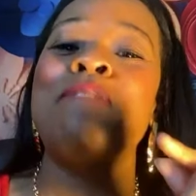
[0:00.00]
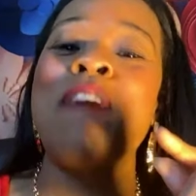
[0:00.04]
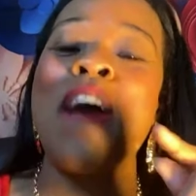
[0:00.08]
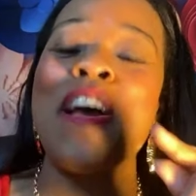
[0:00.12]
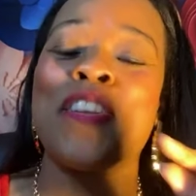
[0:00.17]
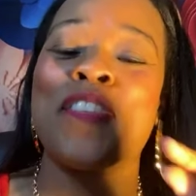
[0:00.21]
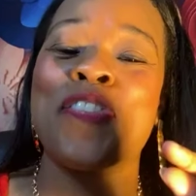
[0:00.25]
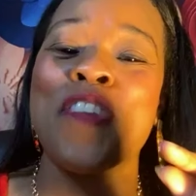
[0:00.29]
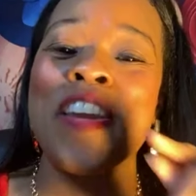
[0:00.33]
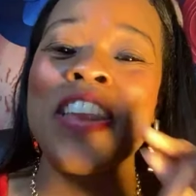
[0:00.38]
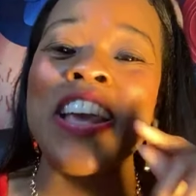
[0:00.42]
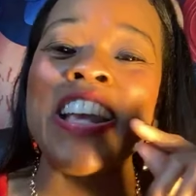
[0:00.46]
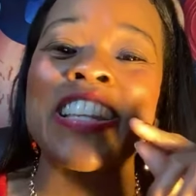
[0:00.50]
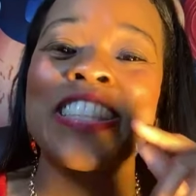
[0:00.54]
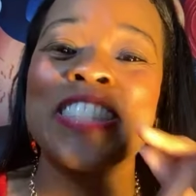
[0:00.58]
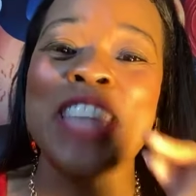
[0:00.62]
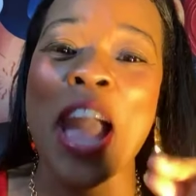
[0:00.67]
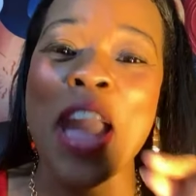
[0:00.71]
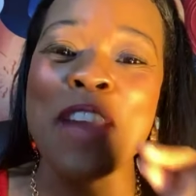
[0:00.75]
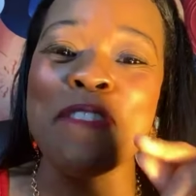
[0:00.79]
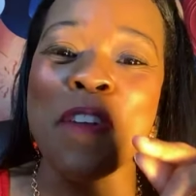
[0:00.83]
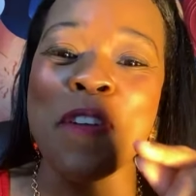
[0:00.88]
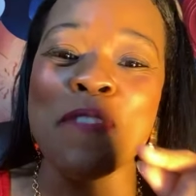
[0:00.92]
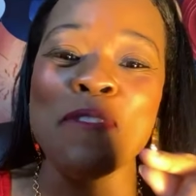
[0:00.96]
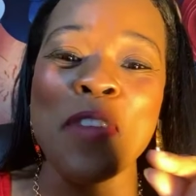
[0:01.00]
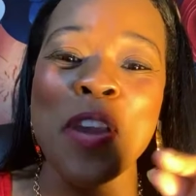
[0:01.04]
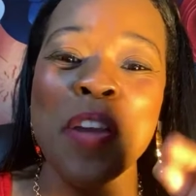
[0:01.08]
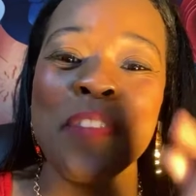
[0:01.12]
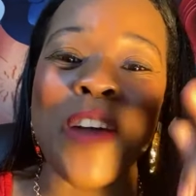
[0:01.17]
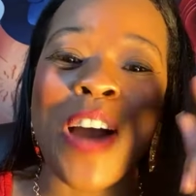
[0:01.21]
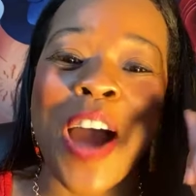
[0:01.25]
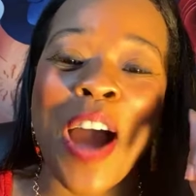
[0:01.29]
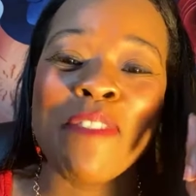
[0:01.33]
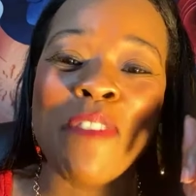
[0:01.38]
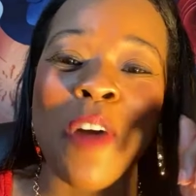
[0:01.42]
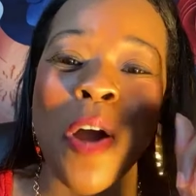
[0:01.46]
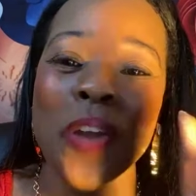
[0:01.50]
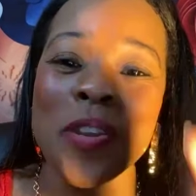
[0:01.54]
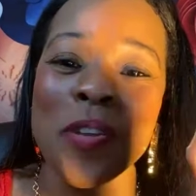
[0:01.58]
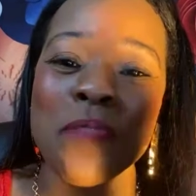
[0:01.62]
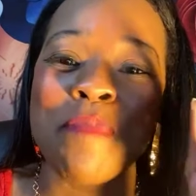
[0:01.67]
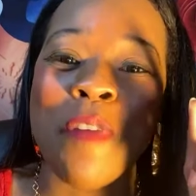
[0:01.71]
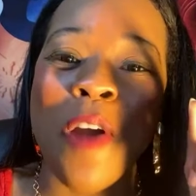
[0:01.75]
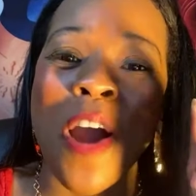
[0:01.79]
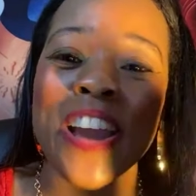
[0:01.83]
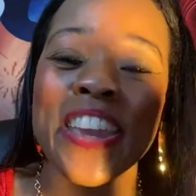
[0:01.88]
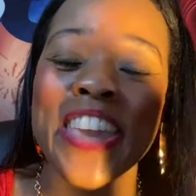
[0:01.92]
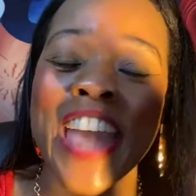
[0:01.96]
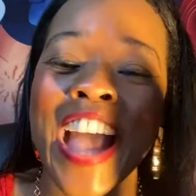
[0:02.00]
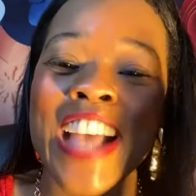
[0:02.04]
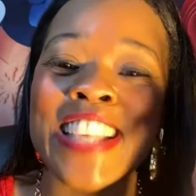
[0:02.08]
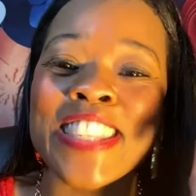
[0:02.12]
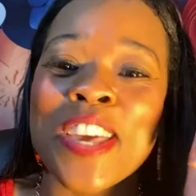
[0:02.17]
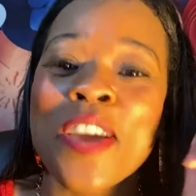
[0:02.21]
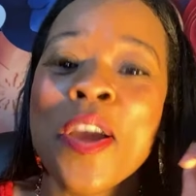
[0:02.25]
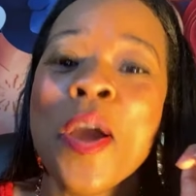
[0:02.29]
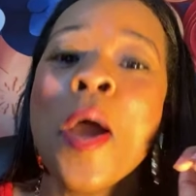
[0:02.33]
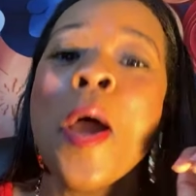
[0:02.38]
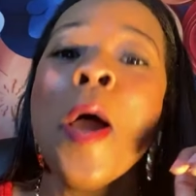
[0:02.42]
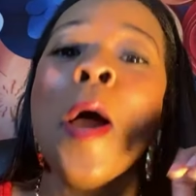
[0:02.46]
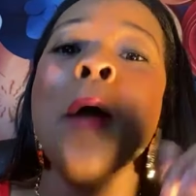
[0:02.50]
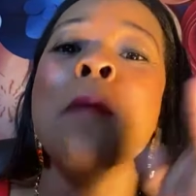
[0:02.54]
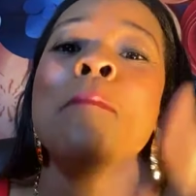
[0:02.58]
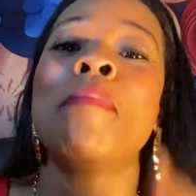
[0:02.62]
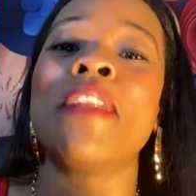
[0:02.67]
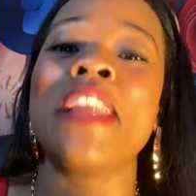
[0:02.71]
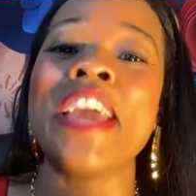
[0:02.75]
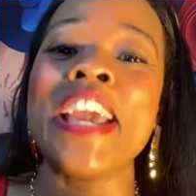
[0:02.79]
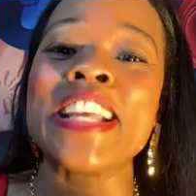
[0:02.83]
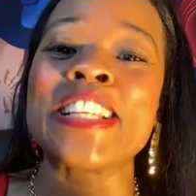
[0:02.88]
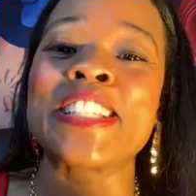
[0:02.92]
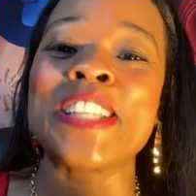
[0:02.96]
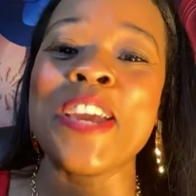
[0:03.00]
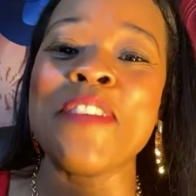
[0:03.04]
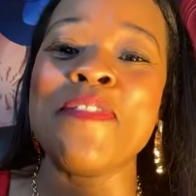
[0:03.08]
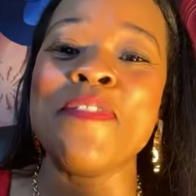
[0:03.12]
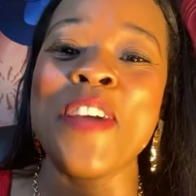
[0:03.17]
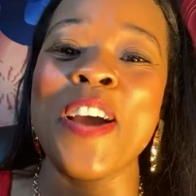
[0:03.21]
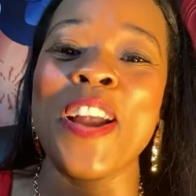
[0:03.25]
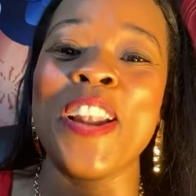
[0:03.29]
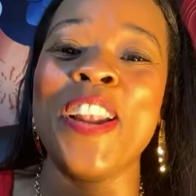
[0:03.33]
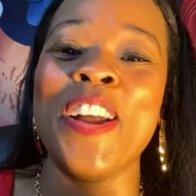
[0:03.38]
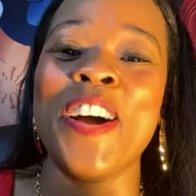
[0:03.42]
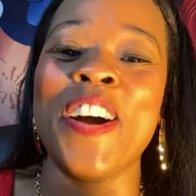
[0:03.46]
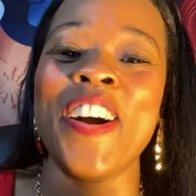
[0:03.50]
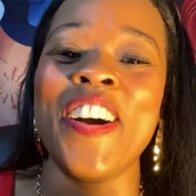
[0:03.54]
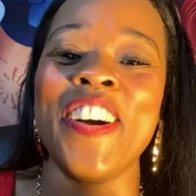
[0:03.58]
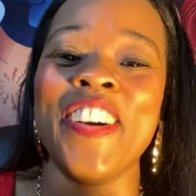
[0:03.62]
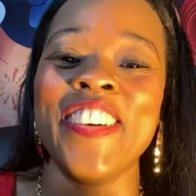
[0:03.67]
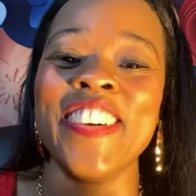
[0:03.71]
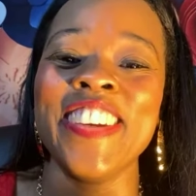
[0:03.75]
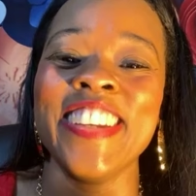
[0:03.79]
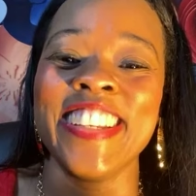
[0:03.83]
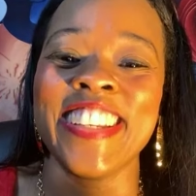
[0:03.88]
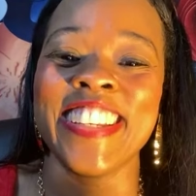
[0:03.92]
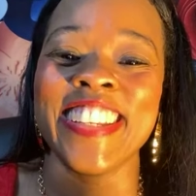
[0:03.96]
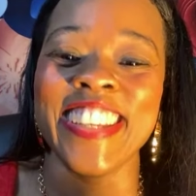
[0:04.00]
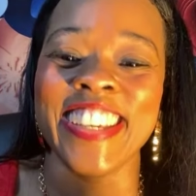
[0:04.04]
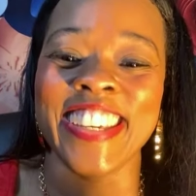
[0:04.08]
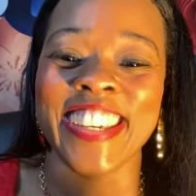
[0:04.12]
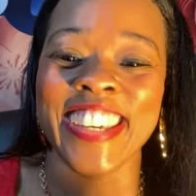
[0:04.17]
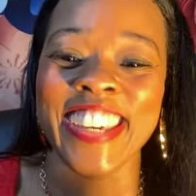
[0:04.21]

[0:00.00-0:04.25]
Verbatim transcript: my best friend is typing me but I'm on the broadcasting. Please leave me alone.